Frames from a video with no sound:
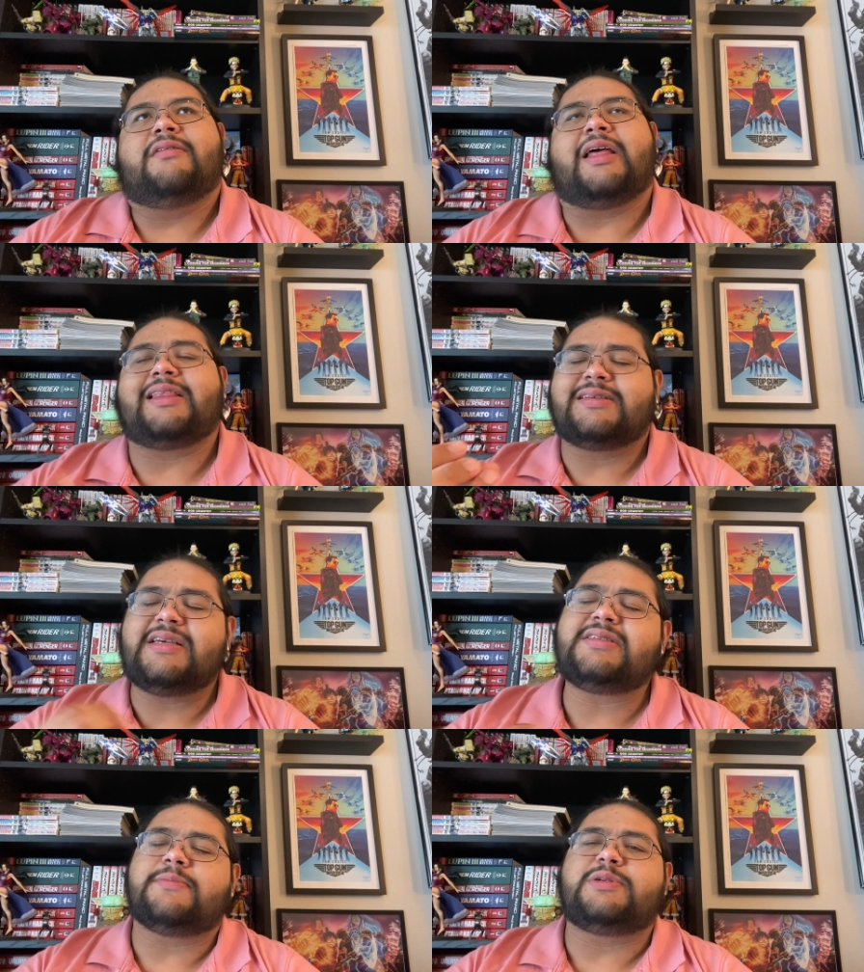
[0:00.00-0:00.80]
like the
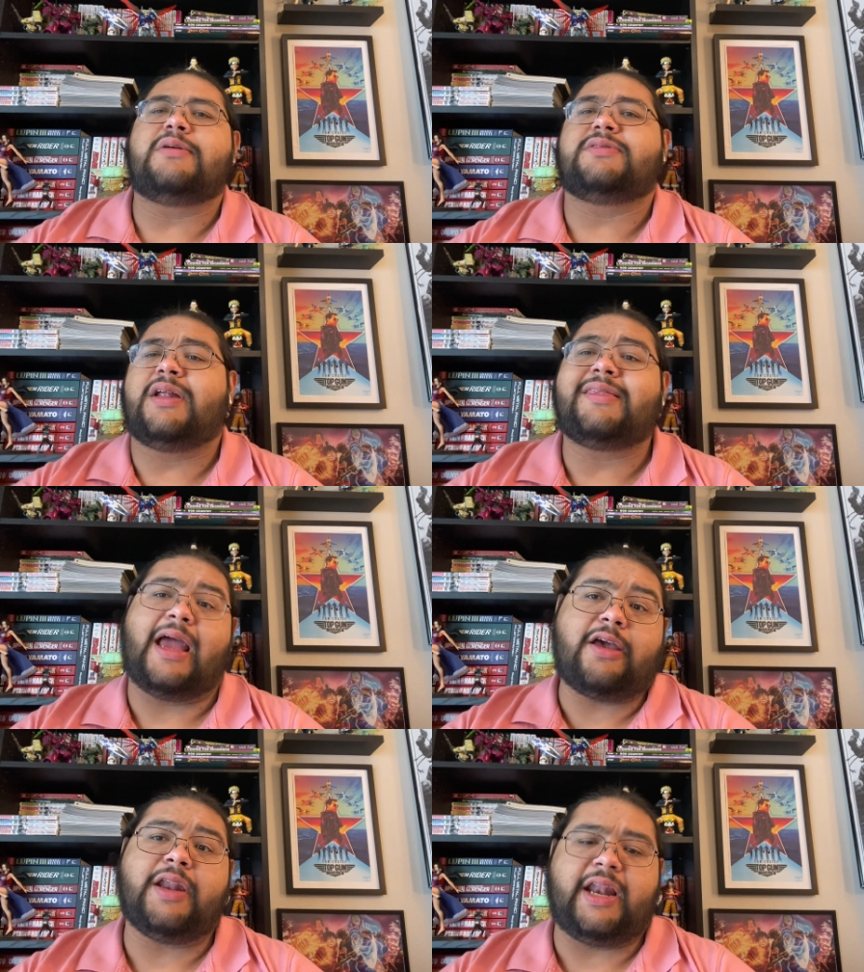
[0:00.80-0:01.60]
seeds themselves are not
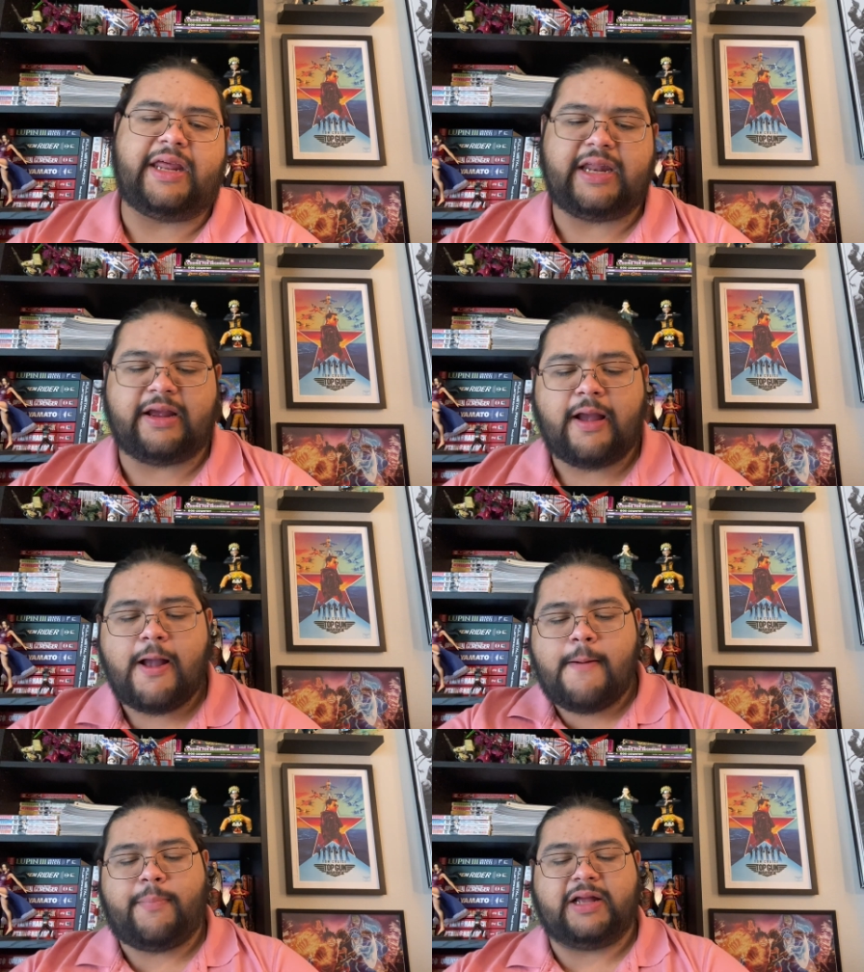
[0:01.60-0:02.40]
that good at eating,
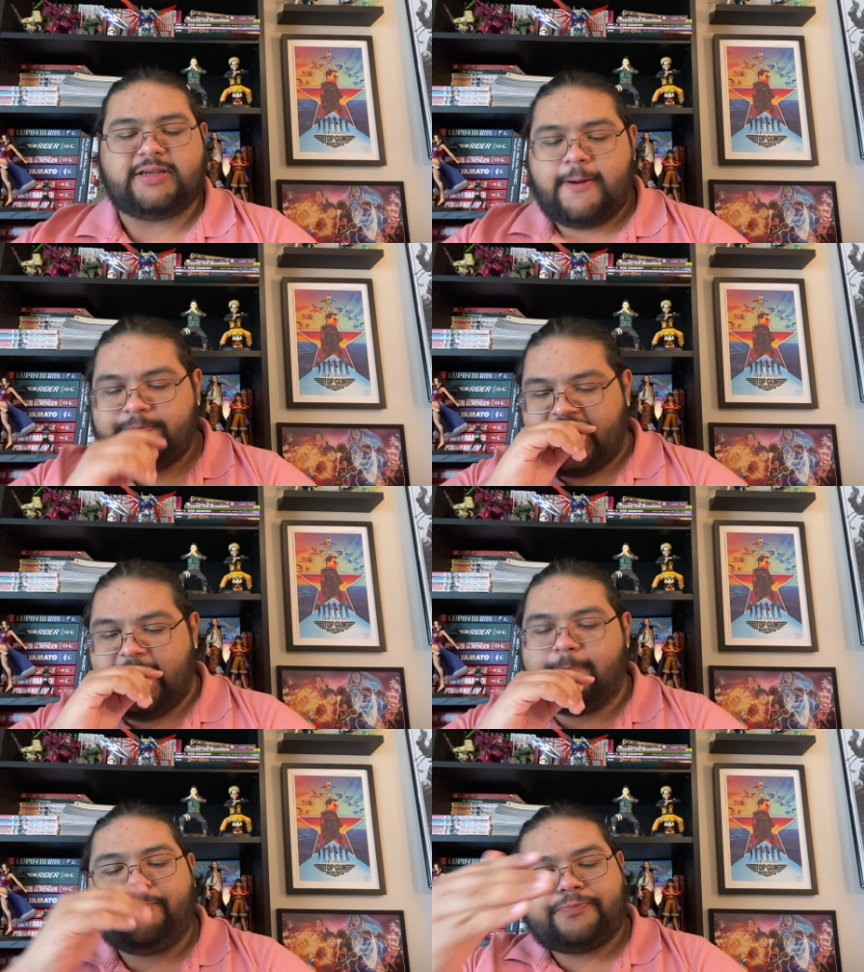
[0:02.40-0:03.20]
but
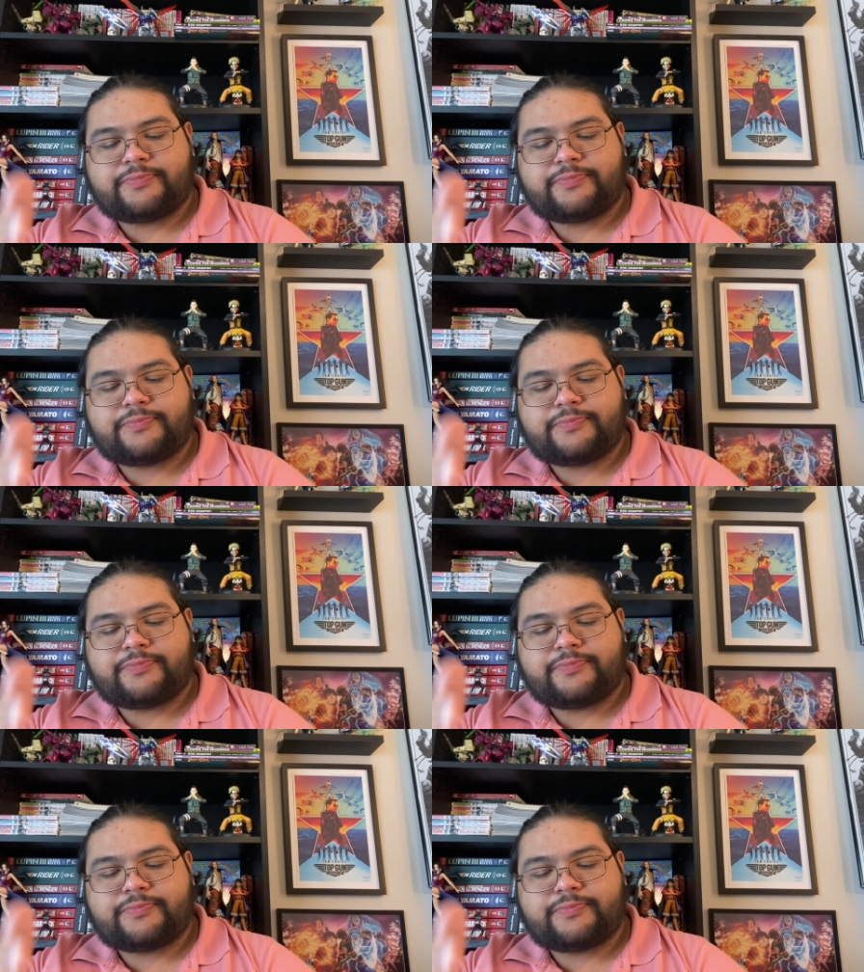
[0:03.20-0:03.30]
um,